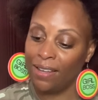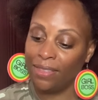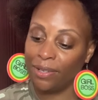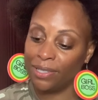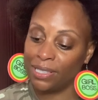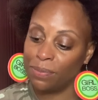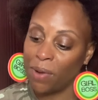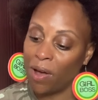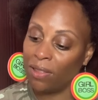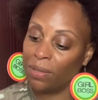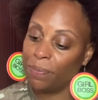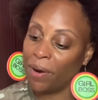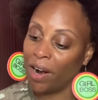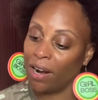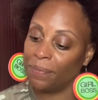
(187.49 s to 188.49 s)
Their small
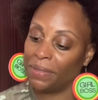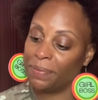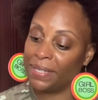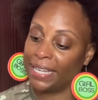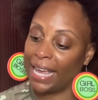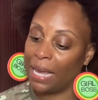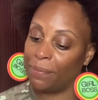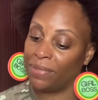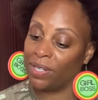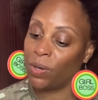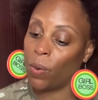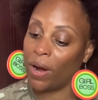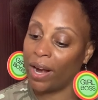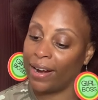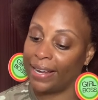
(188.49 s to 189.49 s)
apartment became an
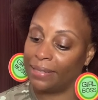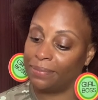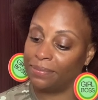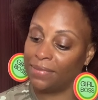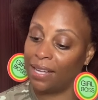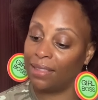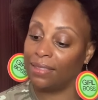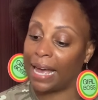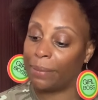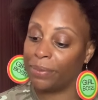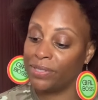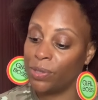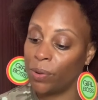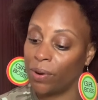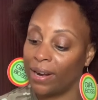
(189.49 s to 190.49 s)
aquarium, a
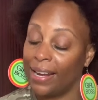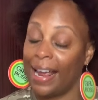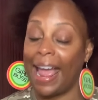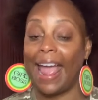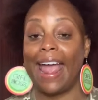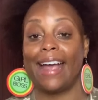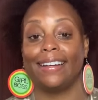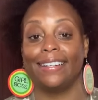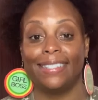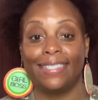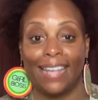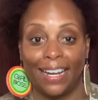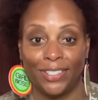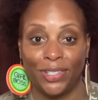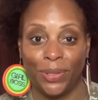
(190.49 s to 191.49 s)
laboratory, and a
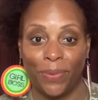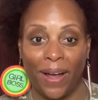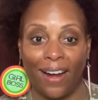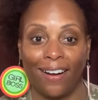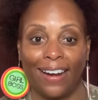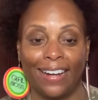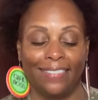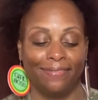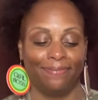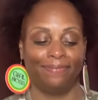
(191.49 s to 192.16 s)
sanctuary.